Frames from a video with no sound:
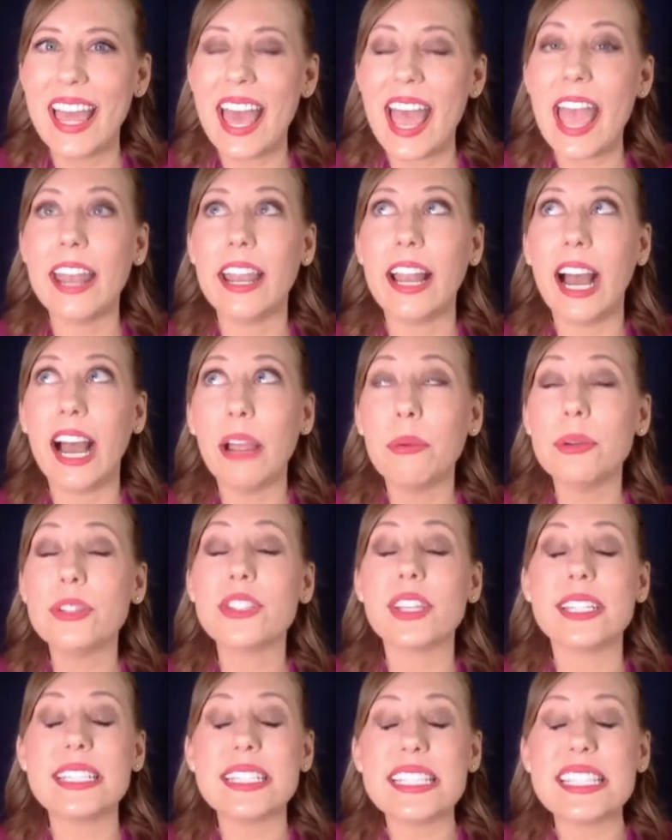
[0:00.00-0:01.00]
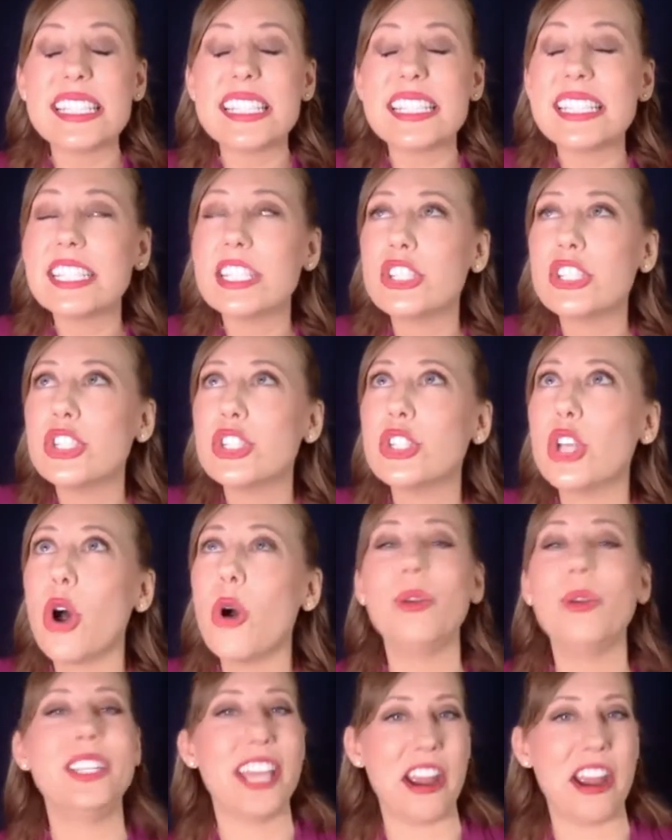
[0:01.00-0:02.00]
And I was
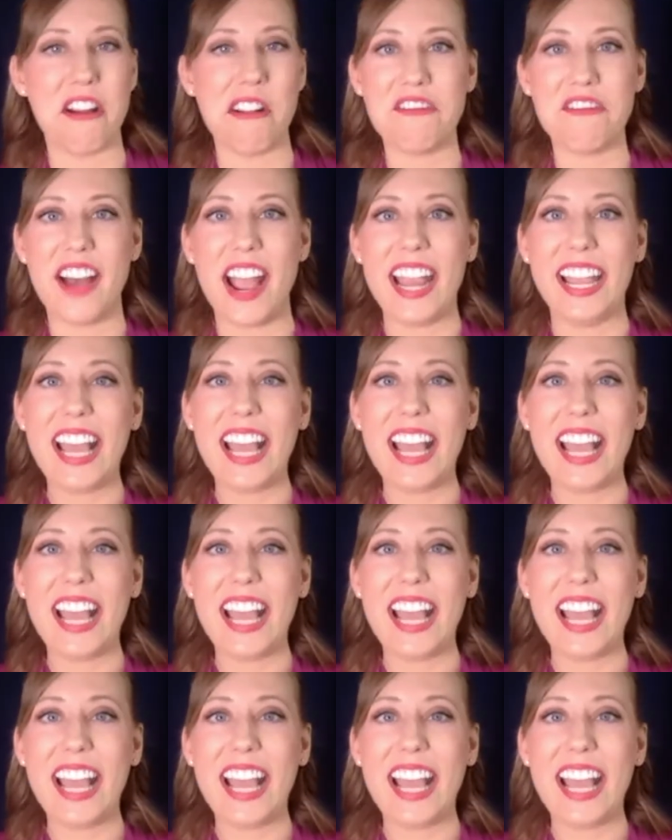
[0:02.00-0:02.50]
so terrified.